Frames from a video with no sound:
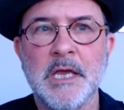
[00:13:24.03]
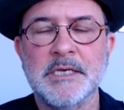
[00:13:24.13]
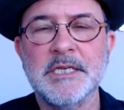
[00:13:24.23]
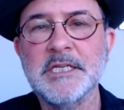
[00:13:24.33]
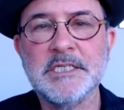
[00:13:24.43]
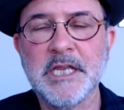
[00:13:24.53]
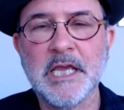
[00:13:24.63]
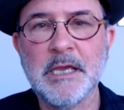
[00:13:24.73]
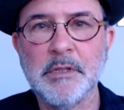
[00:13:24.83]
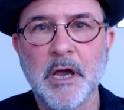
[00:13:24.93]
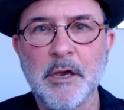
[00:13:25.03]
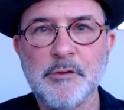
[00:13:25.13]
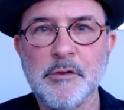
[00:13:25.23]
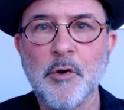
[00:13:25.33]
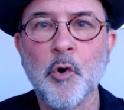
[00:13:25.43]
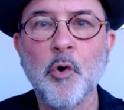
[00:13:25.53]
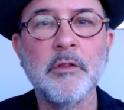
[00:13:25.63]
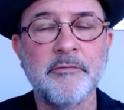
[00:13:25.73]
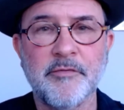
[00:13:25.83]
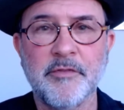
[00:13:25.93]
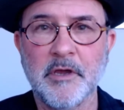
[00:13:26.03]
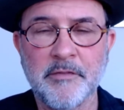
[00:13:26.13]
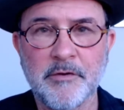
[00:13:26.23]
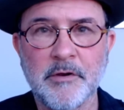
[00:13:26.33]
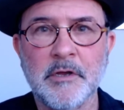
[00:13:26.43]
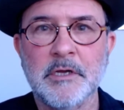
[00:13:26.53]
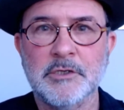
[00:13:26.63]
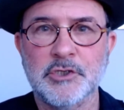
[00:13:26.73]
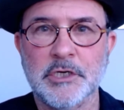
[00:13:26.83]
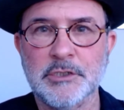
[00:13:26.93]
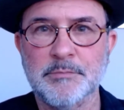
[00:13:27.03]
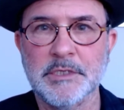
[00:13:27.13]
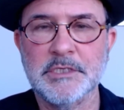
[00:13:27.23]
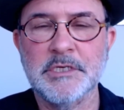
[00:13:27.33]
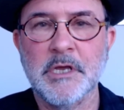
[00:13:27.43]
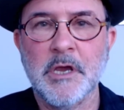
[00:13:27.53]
destabilizes all of the other judgments.